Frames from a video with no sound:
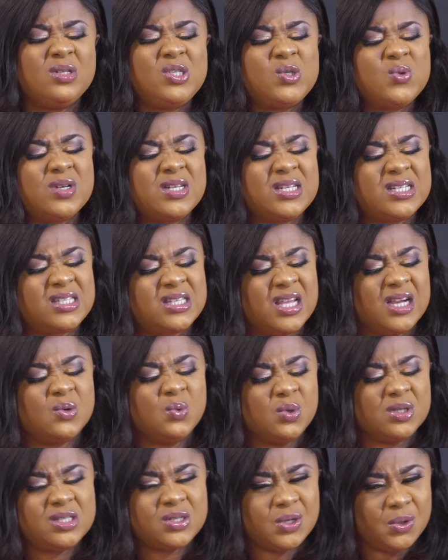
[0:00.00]
want to understand
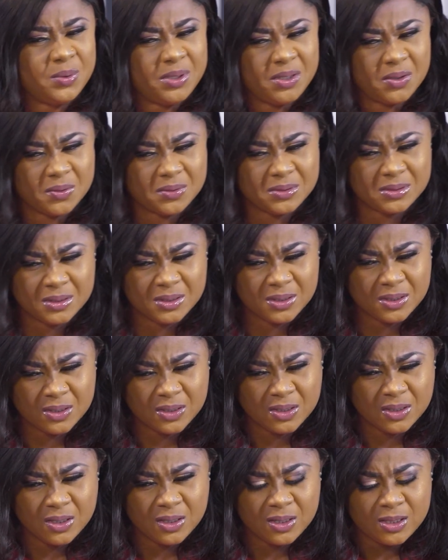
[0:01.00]
what's going
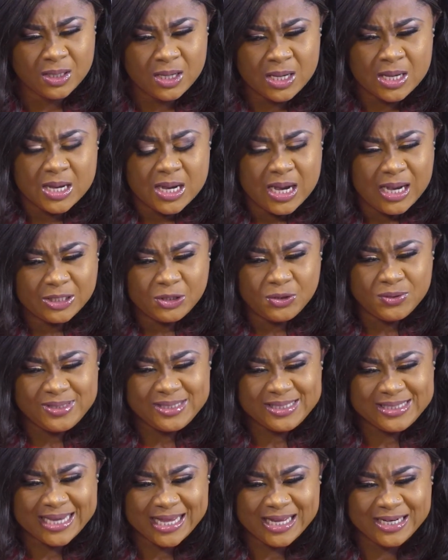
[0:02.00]
on. Are you
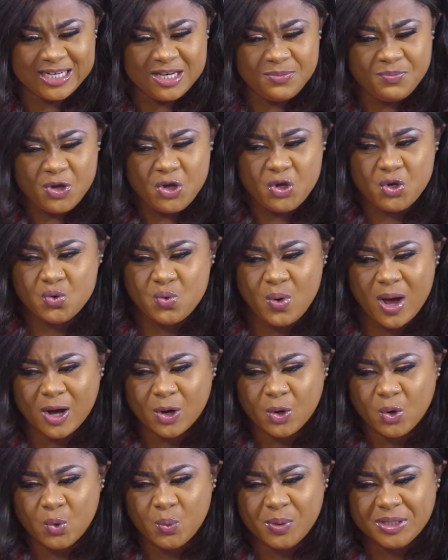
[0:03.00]
telling me you
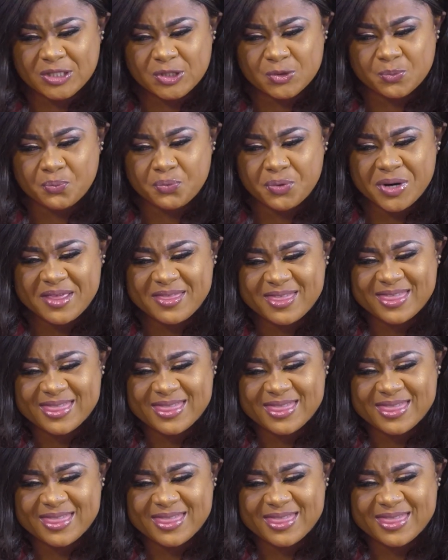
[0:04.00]
are going to bring